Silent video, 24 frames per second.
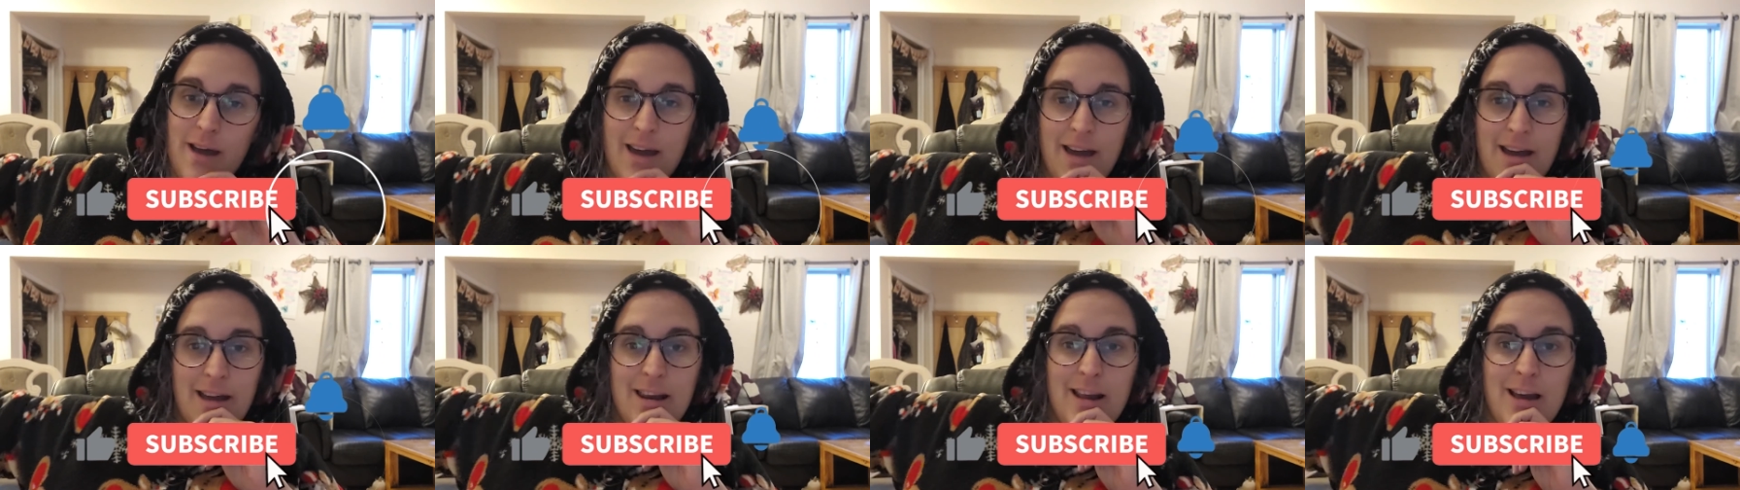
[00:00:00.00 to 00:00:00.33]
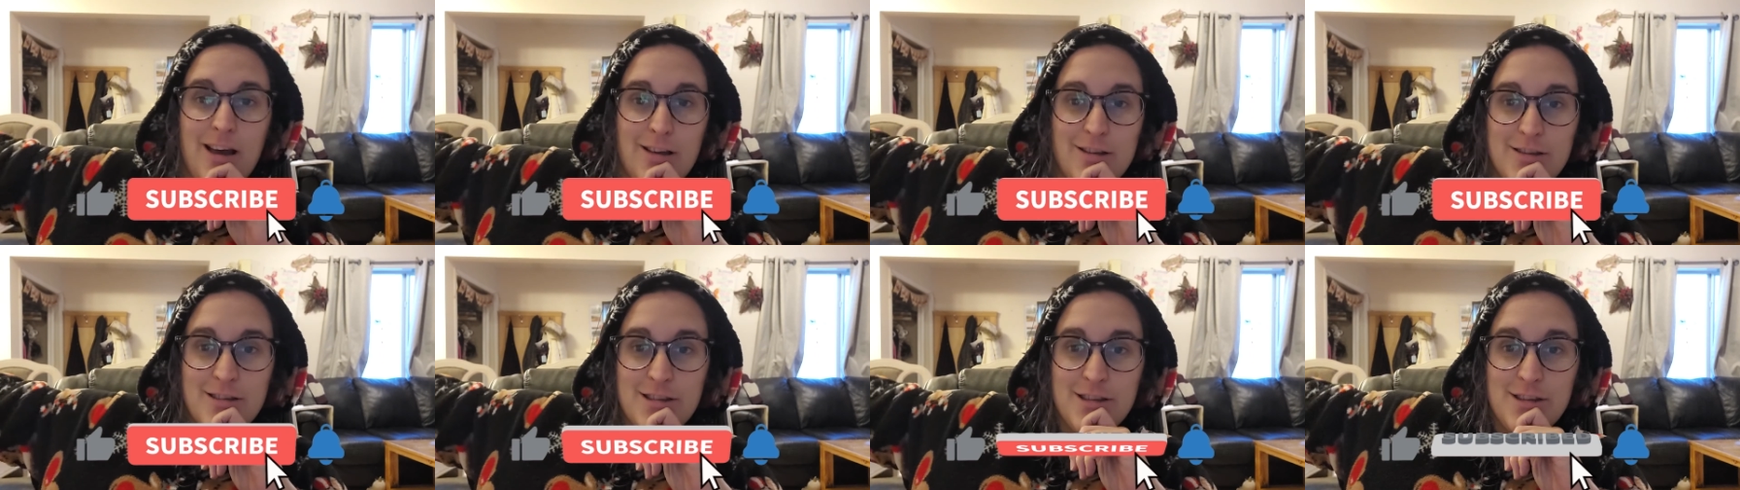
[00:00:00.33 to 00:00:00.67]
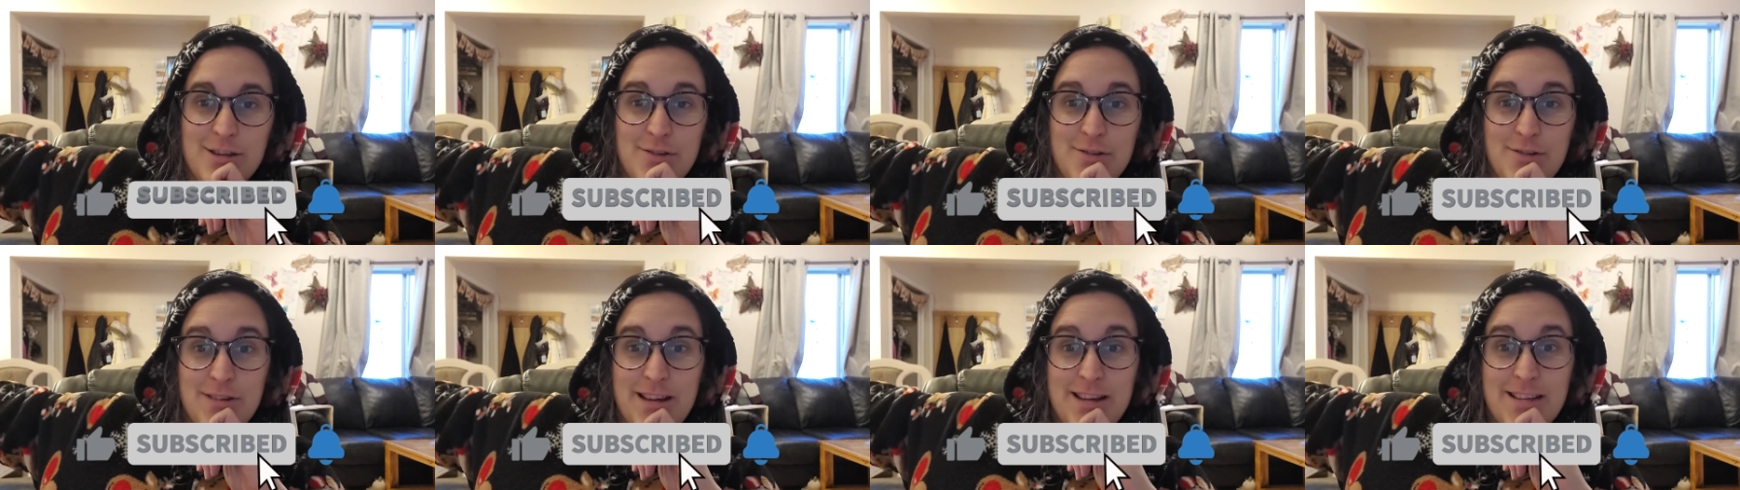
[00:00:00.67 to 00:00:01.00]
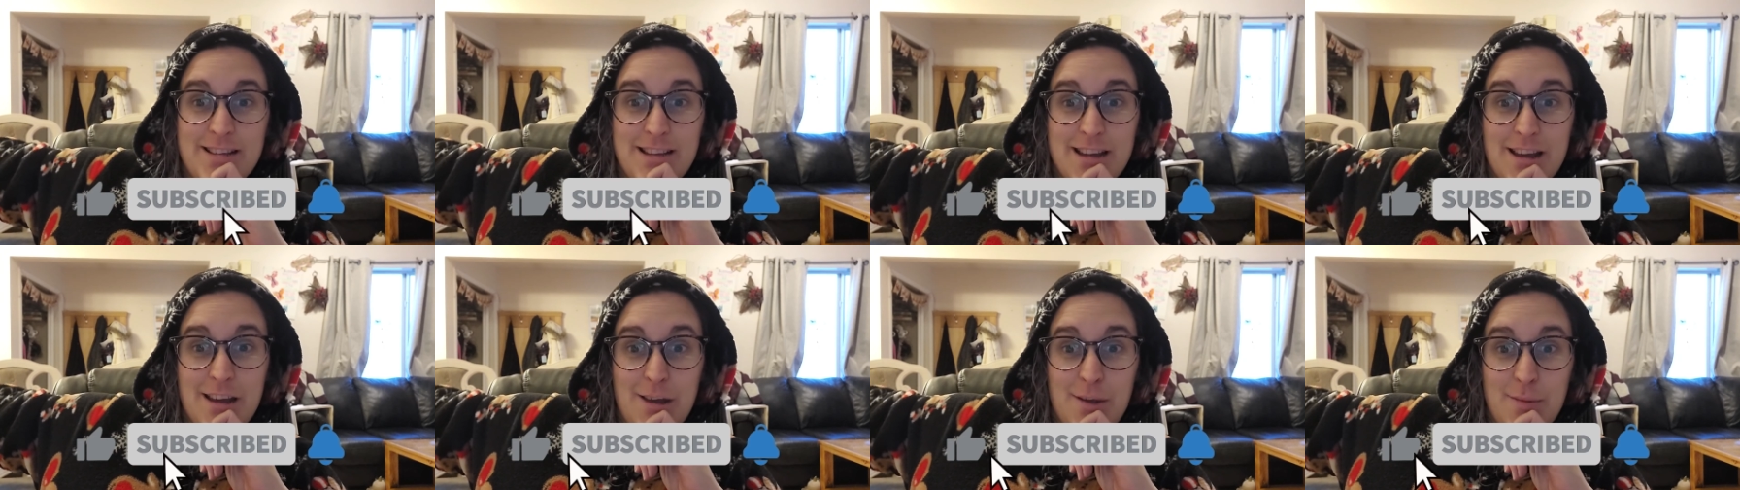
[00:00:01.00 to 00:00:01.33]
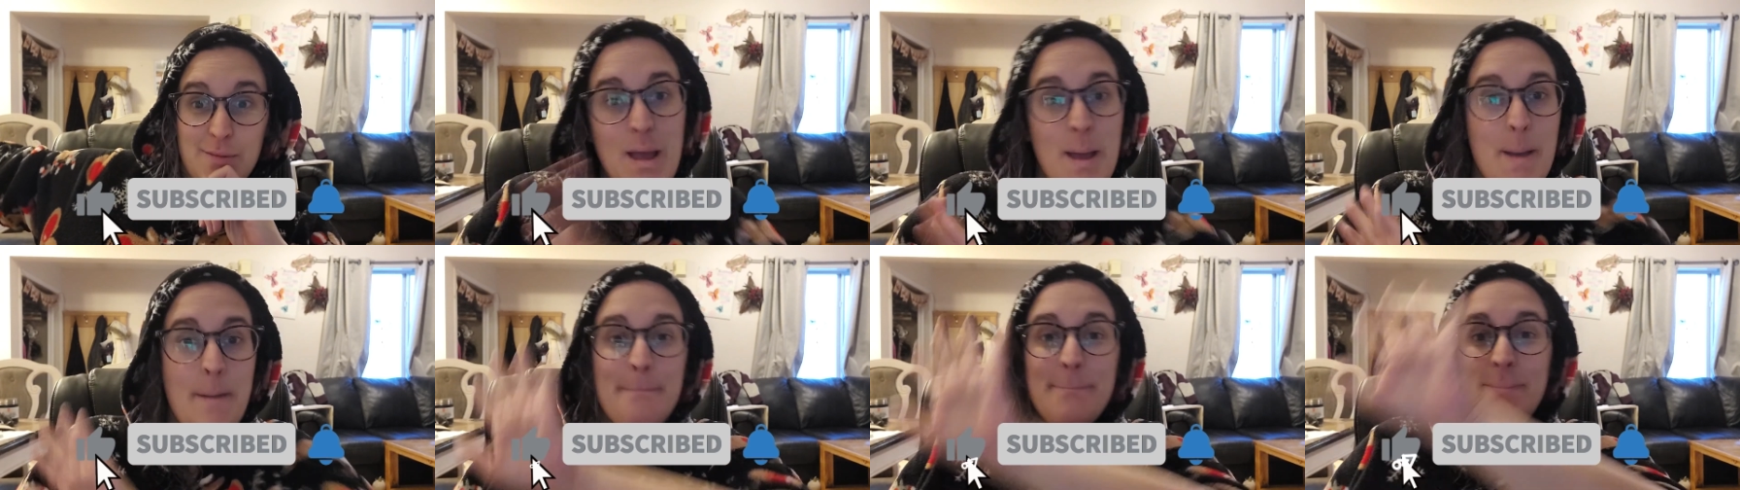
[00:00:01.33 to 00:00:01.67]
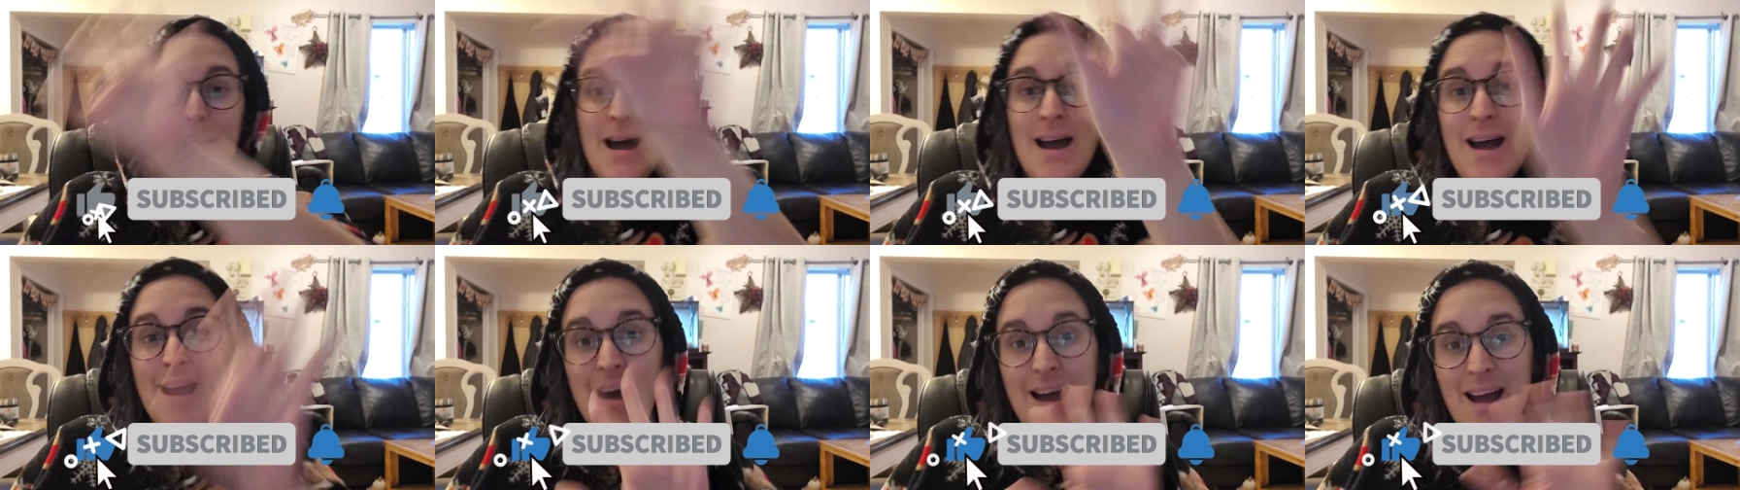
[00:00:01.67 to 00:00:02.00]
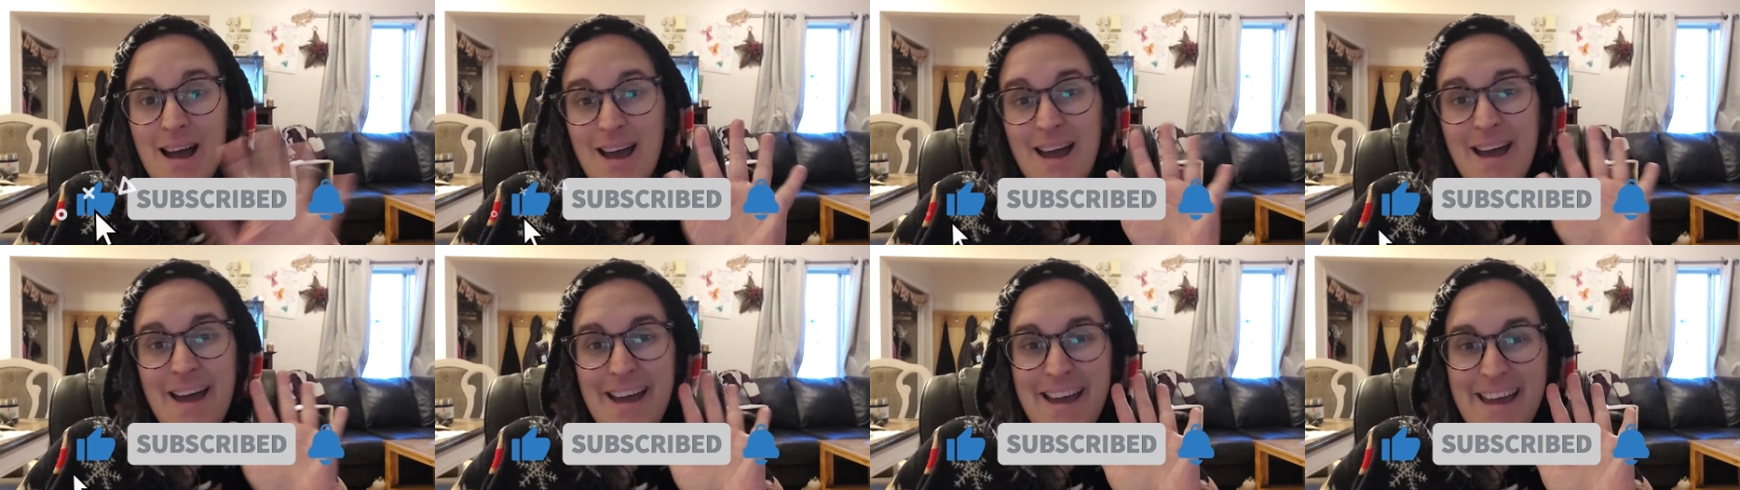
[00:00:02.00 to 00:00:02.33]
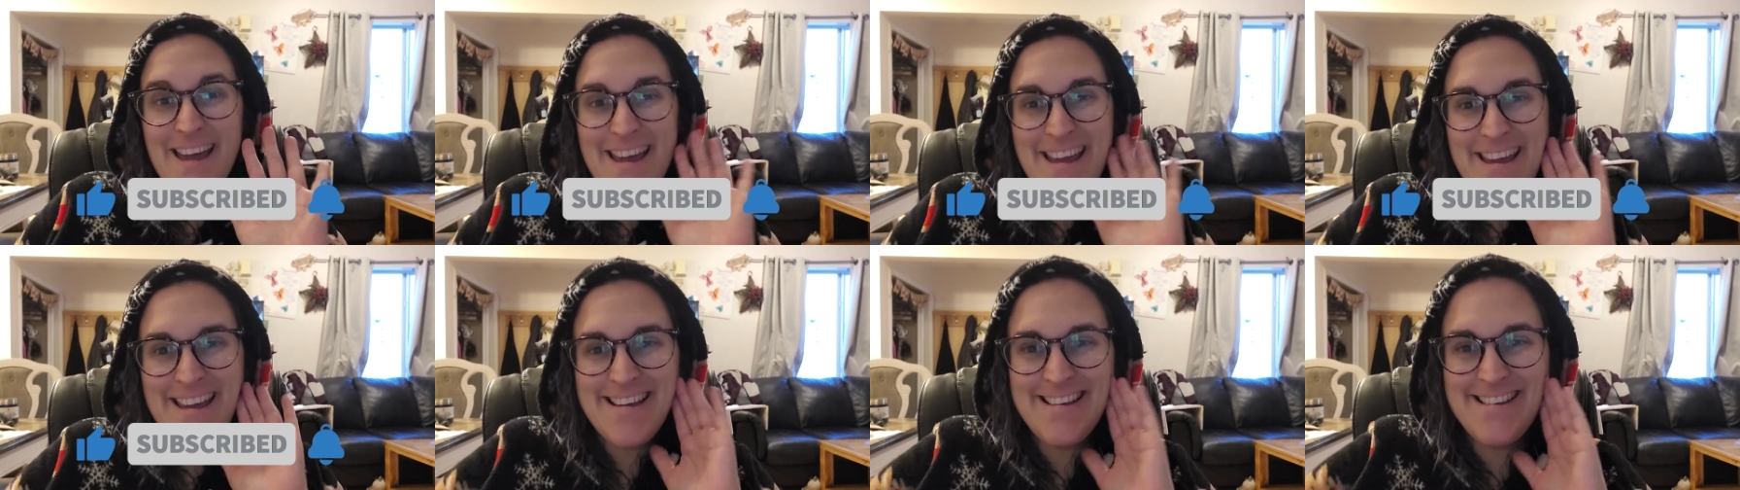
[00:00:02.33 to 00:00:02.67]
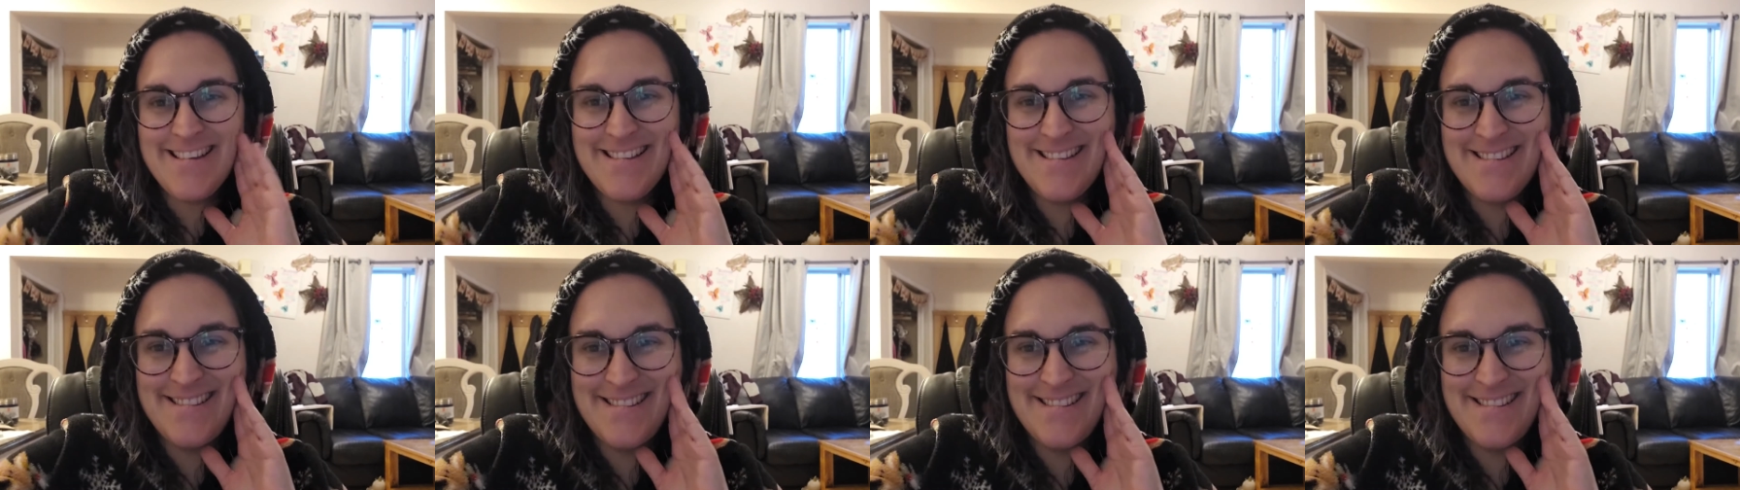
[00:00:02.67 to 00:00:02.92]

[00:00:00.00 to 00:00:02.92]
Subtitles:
and I'll see you next time. Bye!